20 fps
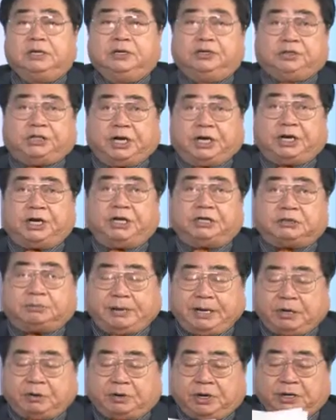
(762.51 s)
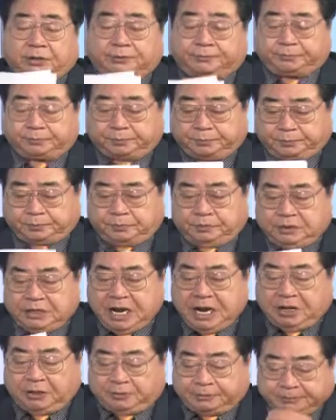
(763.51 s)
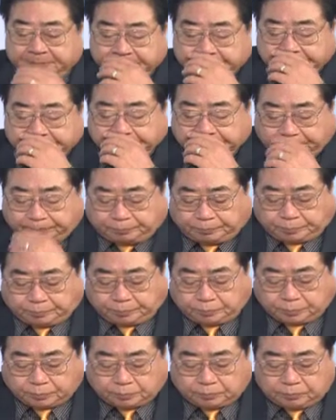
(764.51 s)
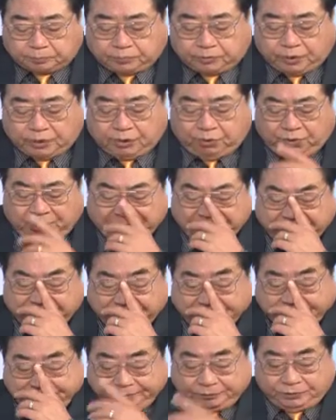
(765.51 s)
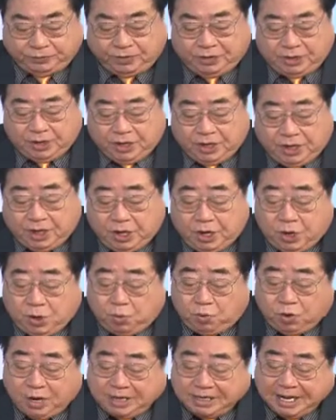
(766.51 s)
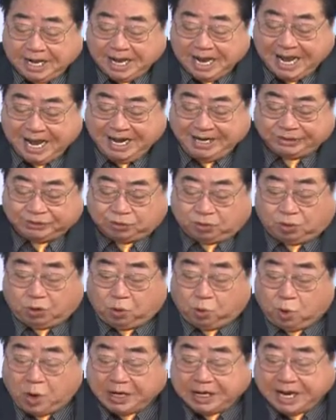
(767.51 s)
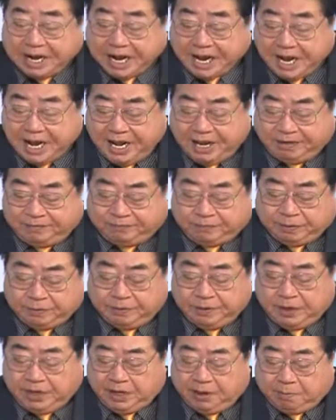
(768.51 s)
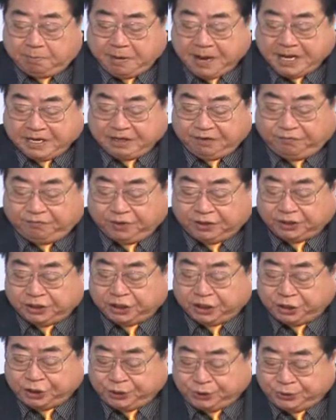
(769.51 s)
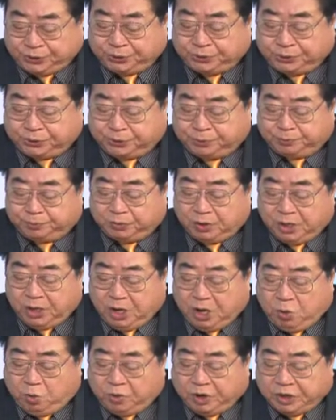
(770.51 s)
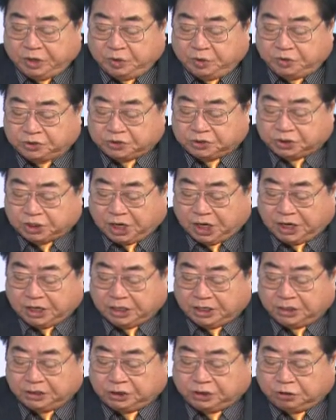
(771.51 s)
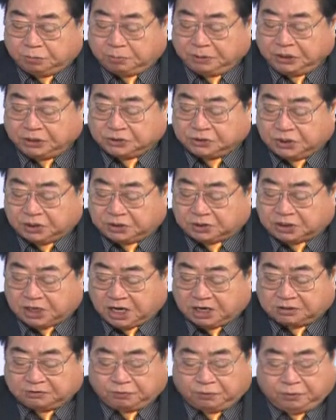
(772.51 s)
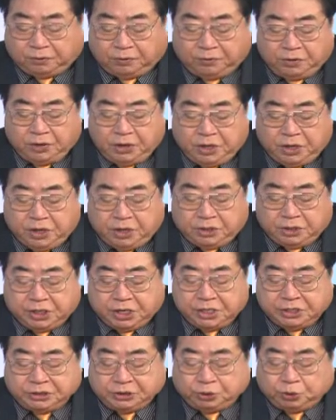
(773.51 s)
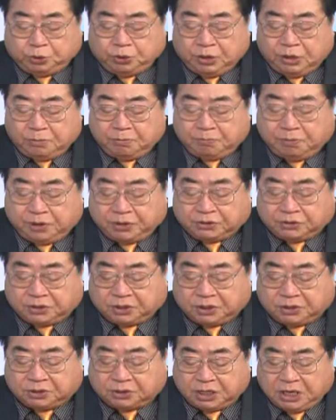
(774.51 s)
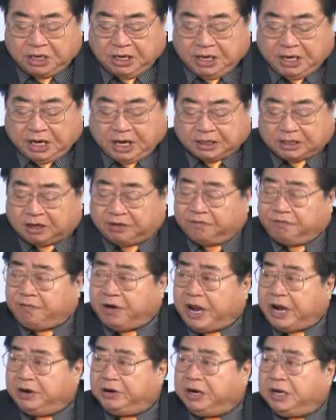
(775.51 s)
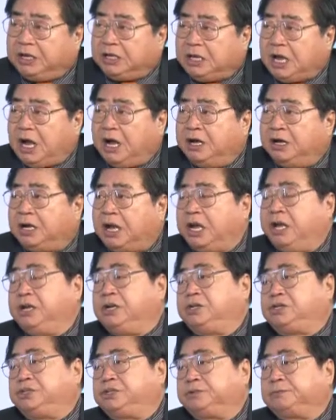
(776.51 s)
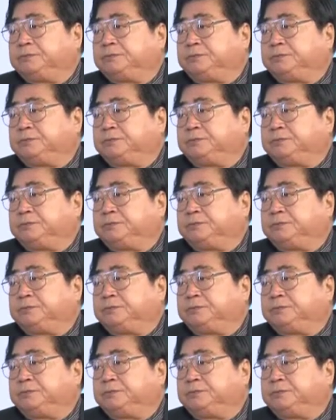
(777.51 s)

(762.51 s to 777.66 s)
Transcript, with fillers: Checking his background. Now, question: What has or what have benefited you when you started to be successful in doing business at a very young age?